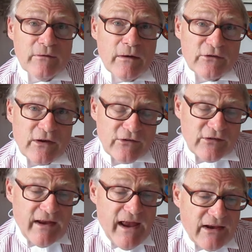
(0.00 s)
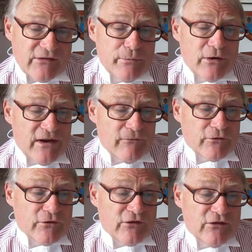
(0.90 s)
as I say, expert
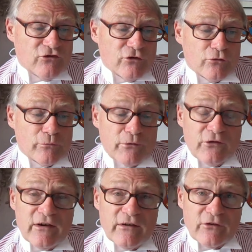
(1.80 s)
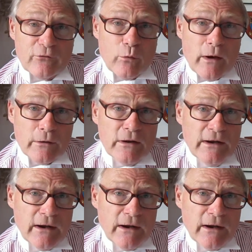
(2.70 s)
evidence in children proceedings as well,